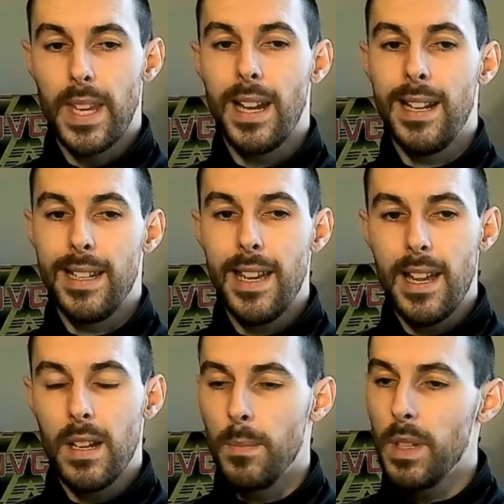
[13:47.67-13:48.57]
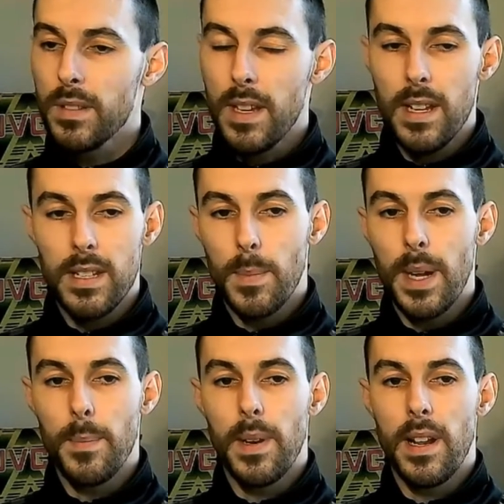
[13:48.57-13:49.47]
And again, I'm not saying he's a
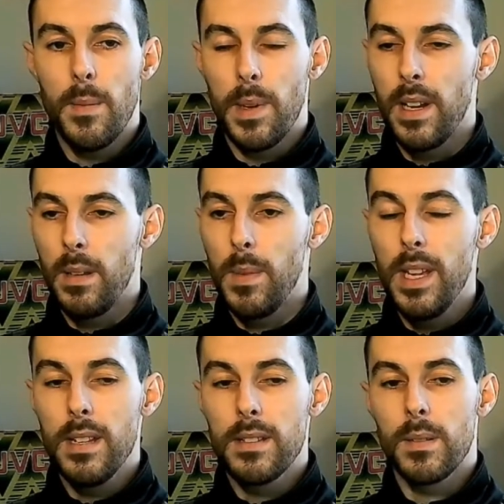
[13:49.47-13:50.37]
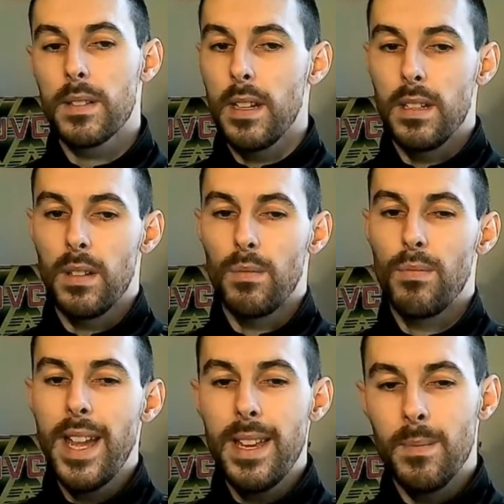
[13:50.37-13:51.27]
bad player by any means. I'm not saying I don't
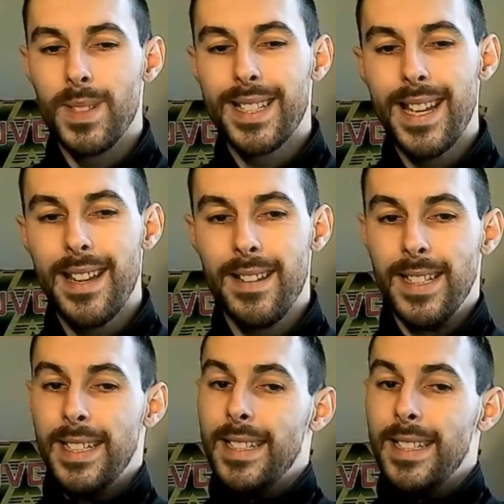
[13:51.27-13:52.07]
rate him. Again,